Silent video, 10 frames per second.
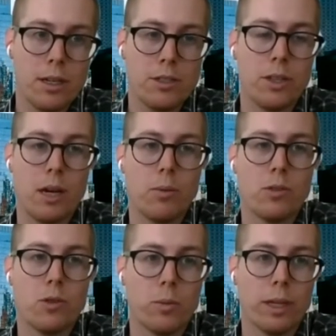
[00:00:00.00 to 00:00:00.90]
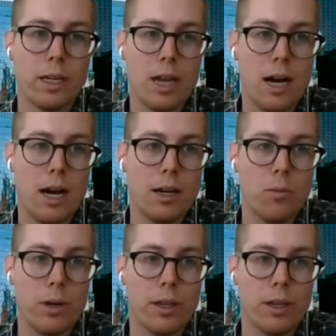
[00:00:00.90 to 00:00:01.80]
So that was normally not
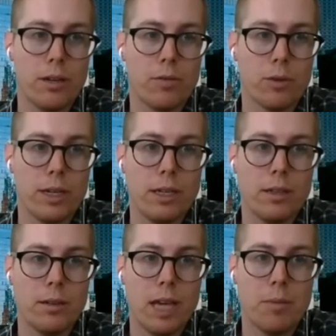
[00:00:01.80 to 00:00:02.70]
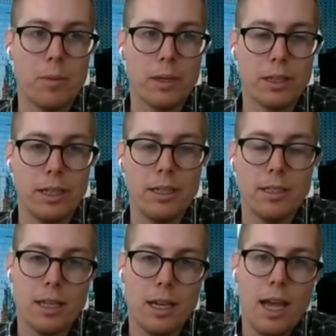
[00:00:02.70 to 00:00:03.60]
one of their free
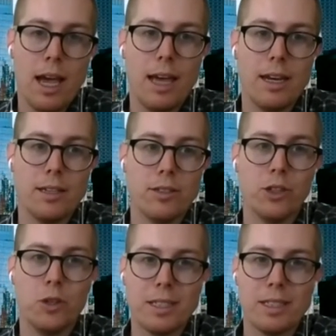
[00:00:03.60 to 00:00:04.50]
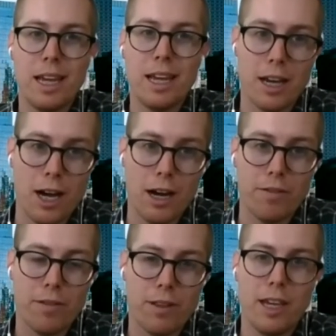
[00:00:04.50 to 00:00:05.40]
capabilities. And as Zoom has taken off,
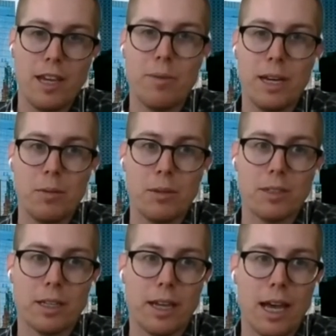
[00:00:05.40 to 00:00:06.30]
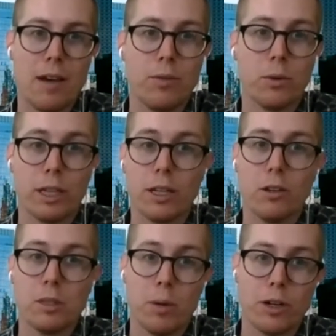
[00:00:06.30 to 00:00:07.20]
they've been able to have a really
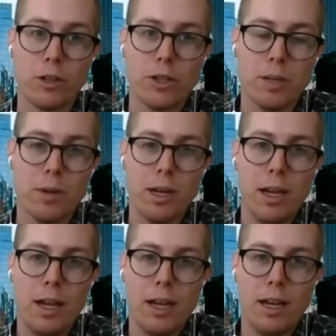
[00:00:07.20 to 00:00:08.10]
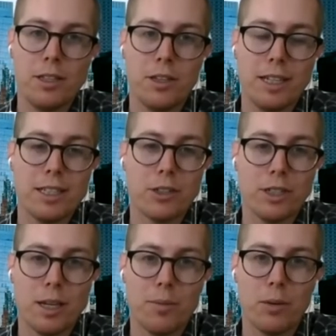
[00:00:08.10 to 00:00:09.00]
close partnership. And so that's actually
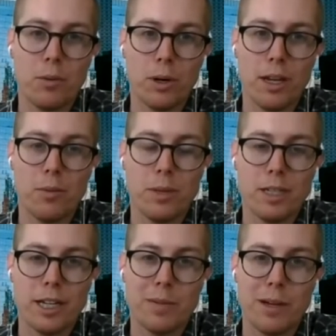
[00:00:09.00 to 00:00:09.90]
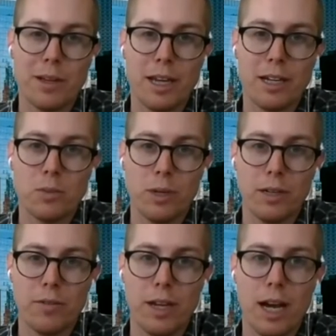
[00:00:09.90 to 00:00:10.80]
something where I think we talked about that as one
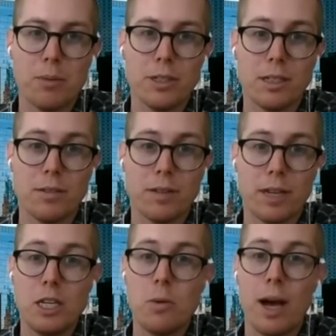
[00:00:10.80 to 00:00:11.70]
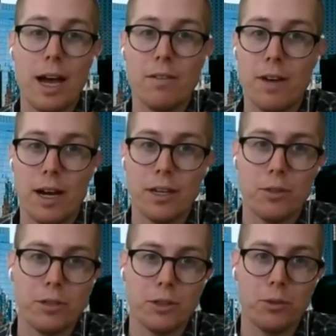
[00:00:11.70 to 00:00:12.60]
of the options of, can you add
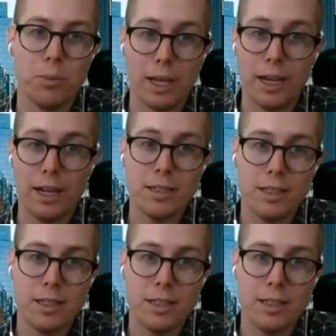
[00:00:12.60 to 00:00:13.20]
value to plans?